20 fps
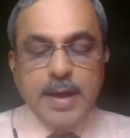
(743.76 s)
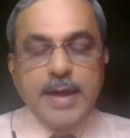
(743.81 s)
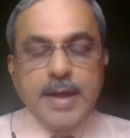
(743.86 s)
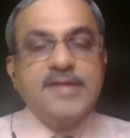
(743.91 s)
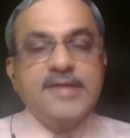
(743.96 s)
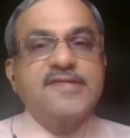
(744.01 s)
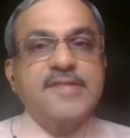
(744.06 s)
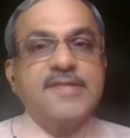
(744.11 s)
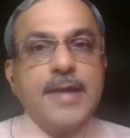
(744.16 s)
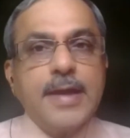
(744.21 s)

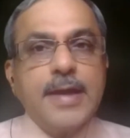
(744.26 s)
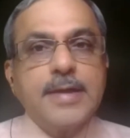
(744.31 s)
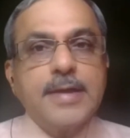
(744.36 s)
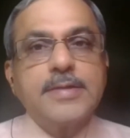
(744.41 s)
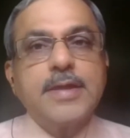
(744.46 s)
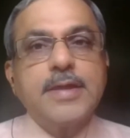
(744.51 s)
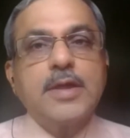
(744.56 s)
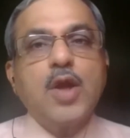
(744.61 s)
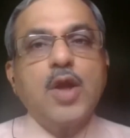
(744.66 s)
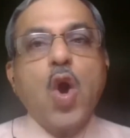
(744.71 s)
It's
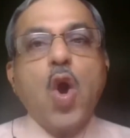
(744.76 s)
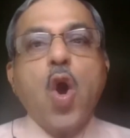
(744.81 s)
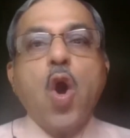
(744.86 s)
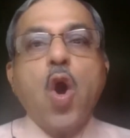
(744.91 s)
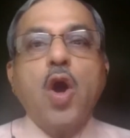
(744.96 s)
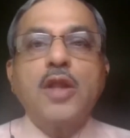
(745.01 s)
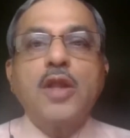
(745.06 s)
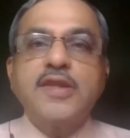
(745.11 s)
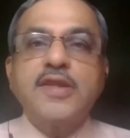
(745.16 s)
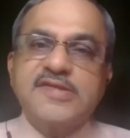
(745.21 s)
said that
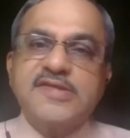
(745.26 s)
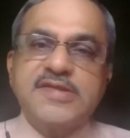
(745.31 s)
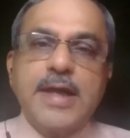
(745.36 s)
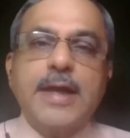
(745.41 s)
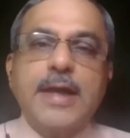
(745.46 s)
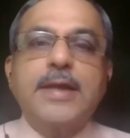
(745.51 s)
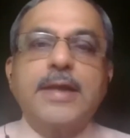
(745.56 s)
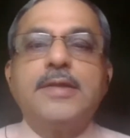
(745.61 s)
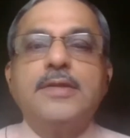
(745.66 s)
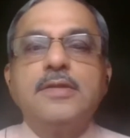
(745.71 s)
all the
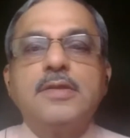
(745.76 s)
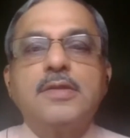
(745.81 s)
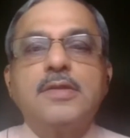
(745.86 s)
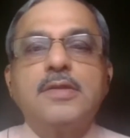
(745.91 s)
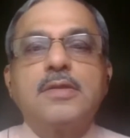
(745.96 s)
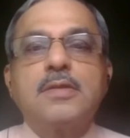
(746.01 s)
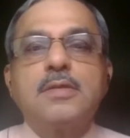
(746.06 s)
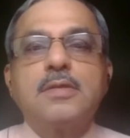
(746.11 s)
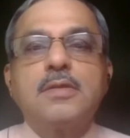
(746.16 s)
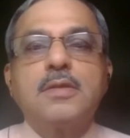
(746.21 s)

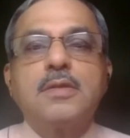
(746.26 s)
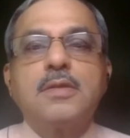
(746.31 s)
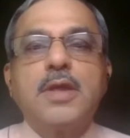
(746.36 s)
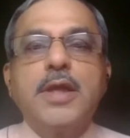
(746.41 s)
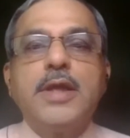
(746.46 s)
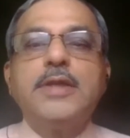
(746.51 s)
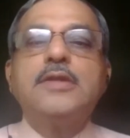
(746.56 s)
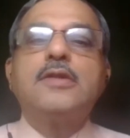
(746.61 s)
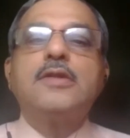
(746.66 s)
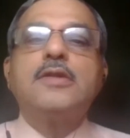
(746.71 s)
statins,
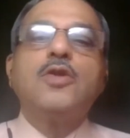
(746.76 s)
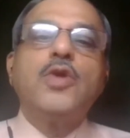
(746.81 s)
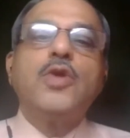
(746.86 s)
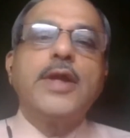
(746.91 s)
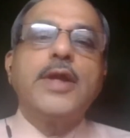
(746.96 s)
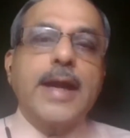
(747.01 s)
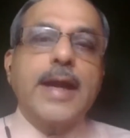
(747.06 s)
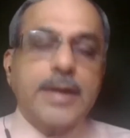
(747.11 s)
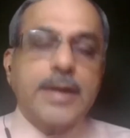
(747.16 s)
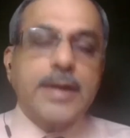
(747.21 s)

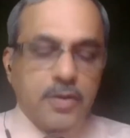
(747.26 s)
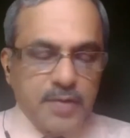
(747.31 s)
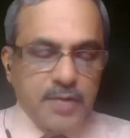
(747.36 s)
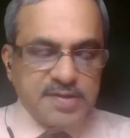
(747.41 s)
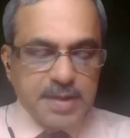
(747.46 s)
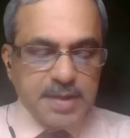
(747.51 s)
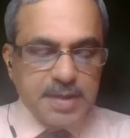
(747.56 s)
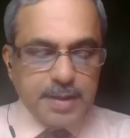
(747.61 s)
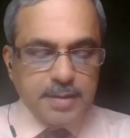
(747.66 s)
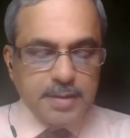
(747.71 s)
including
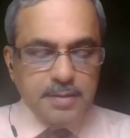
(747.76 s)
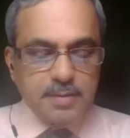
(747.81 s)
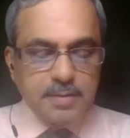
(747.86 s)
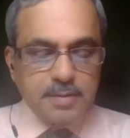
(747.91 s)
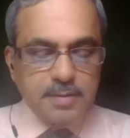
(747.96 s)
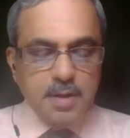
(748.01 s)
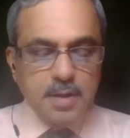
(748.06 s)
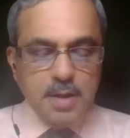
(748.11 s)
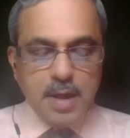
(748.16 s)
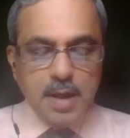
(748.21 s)
atorvastatin,
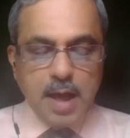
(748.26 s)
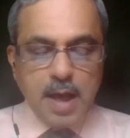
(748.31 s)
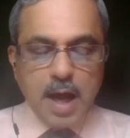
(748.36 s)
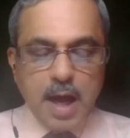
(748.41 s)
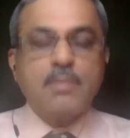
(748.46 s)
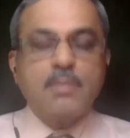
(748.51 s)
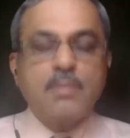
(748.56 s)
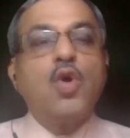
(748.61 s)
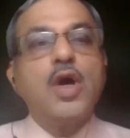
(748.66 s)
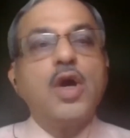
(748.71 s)

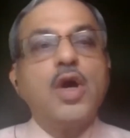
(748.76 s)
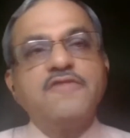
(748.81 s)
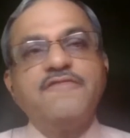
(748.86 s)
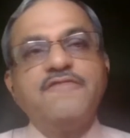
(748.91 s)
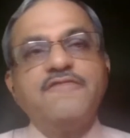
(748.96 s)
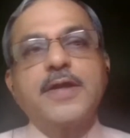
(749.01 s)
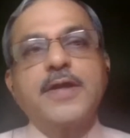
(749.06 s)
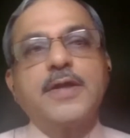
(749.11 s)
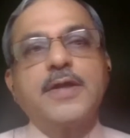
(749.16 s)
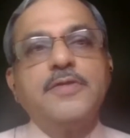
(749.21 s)
are more
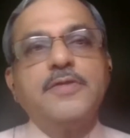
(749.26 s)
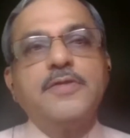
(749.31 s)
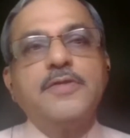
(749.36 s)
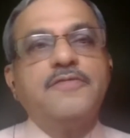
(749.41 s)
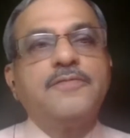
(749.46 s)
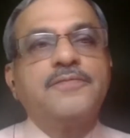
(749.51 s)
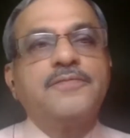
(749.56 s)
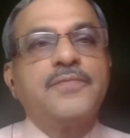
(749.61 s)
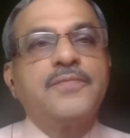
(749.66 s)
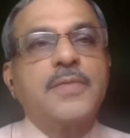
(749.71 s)
effective
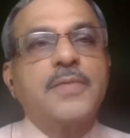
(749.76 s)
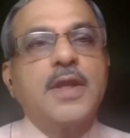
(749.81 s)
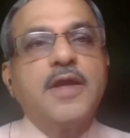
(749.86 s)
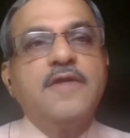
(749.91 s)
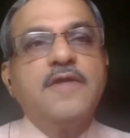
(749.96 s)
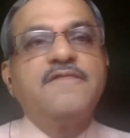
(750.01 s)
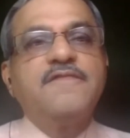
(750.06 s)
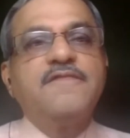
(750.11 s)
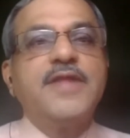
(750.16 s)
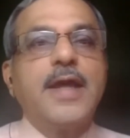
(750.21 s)

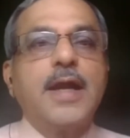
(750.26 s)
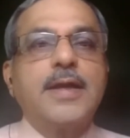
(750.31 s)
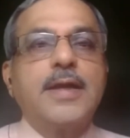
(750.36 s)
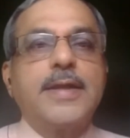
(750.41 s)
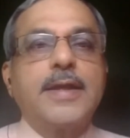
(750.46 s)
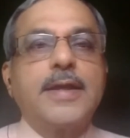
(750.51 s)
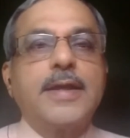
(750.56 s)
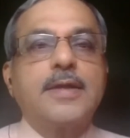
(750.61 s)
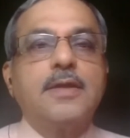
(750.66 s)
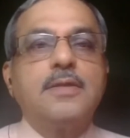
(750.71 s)
if they are
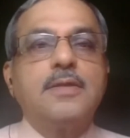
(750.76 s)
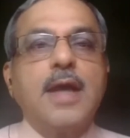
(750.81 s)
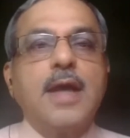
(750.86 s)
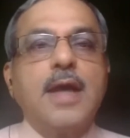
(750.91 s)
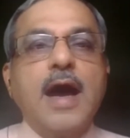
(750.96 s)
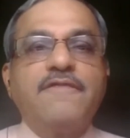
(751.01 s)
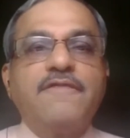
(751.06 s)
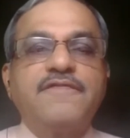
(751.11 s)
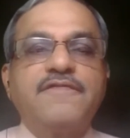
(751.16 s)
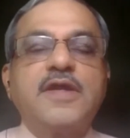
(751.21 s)
taken
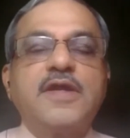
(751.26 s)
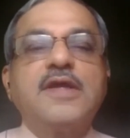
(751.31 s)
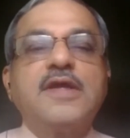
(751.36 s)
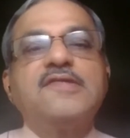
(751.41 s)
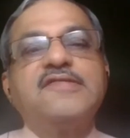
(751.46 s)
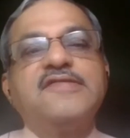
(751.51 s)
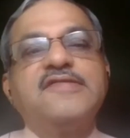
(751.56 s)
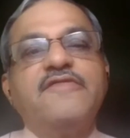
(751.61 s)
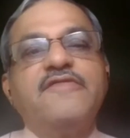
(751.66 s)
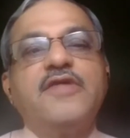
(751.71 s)
after
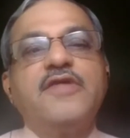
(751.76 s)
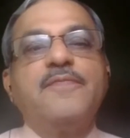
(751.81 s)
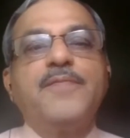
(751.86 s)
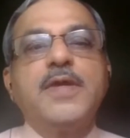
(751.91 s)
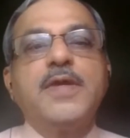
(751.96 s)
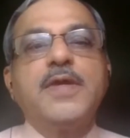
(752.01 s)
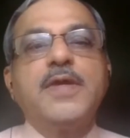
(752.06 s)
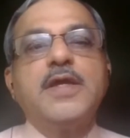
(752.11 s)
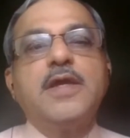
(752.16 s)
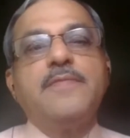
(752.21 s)
7
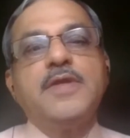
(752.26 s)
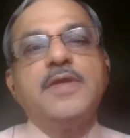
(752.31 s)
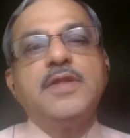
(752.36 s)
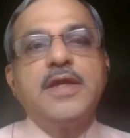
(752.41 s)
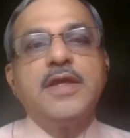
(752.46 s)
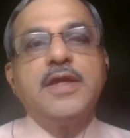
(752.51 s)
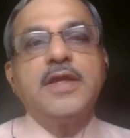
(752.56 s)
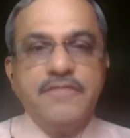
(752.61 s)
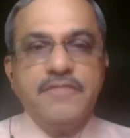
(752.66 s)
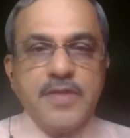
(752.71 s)
p.m. in
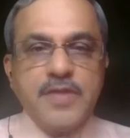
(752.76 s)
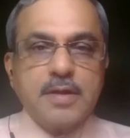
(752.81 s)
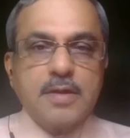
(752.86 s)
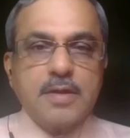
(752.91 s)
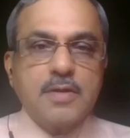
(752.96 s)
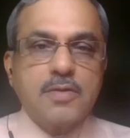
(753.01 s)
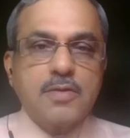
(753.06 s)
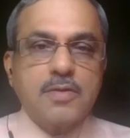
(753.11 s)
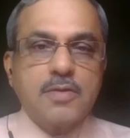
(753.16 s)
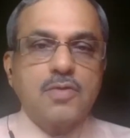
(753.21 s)
the evening.
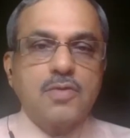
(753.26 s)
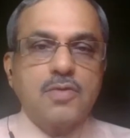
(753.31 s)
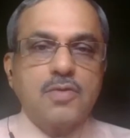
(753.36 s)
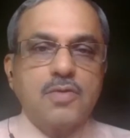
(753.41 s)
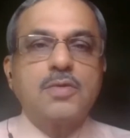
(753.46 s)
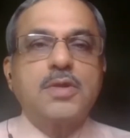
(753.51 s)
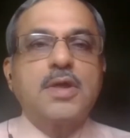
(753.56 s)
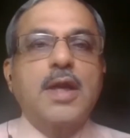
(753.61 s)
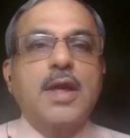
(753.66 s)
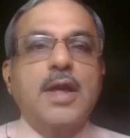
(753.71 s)

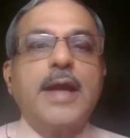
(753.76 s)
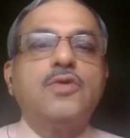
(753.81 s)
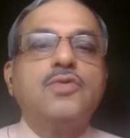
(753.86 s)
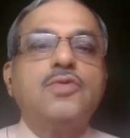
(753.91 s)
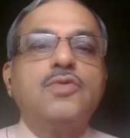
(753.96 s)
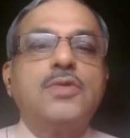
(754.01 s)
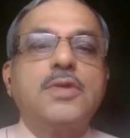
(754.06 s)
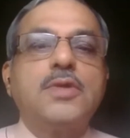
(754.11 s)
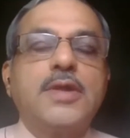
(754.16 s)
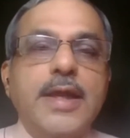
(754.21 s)
So try
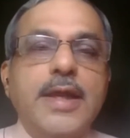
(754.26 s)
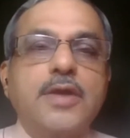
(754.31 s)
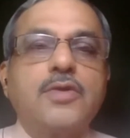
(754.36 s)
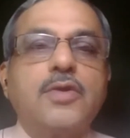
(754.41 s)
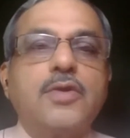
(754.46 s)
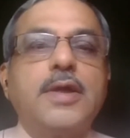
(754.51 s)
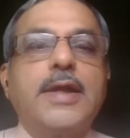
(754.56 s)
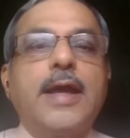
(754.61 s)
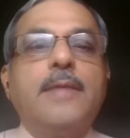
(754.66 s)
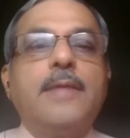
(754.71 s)
to
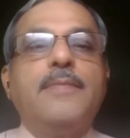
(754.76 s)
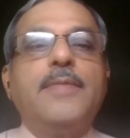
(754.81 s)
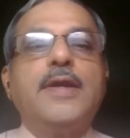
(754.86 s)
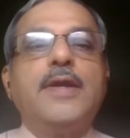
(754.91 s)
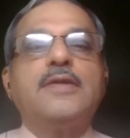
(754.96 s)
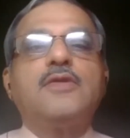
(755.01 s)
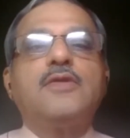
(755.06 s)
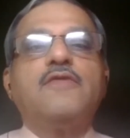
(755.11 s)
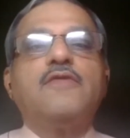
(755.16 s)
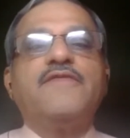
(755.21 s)
take your
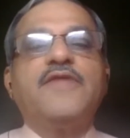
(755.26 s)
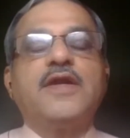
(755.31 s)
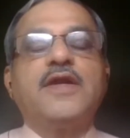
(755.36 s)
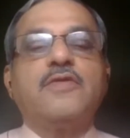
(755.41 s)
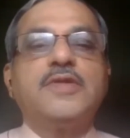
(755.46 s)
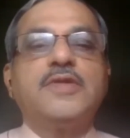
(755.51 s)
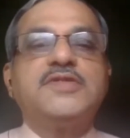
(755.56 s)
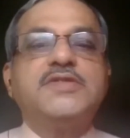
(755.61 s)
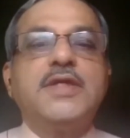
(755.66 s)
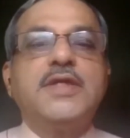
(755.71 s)
tablets of
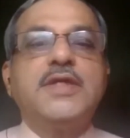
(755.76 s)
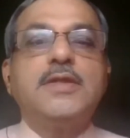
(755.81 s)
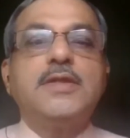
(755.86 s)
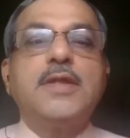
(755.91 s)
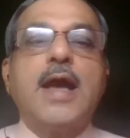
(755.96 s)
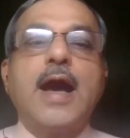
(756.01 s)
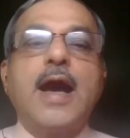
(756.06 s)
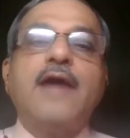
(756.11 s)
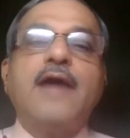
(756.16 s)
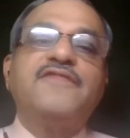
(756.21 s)

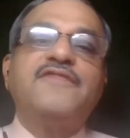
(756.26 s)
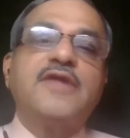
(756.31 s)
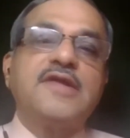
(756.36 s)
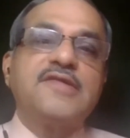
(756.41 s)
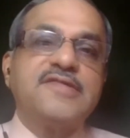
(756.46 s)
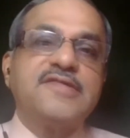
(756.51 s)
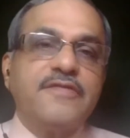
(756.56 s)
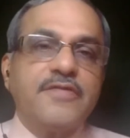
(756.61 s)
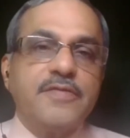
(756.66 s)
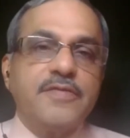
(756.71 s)
atorvastatin
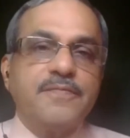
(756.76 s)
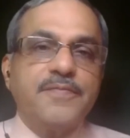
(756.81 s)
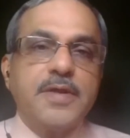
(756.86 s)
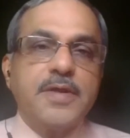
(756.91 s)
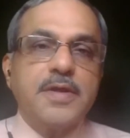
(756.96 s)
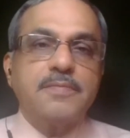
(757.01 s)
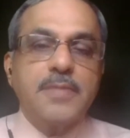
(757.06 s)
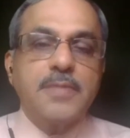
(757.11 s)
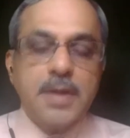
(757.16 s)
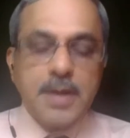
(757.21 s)
after 7
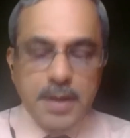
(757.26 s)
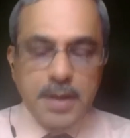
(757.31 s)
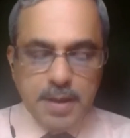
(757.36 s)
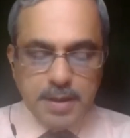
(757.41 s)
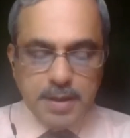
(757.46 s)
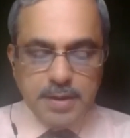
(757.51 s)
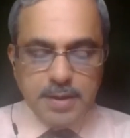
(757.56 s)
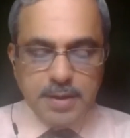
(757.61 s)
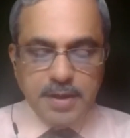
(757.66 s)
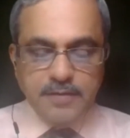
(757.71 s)
p.m.
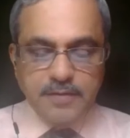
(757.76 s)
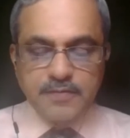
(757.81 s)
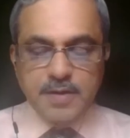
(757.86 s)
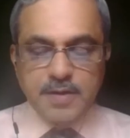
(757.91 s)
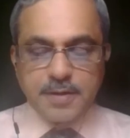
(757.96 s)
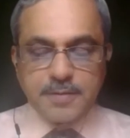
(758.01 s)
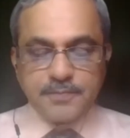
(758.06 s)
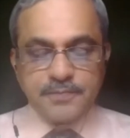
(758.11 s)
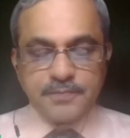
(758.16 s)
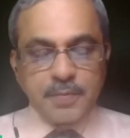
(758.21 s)
in the
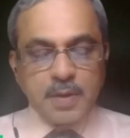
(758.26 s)
evening.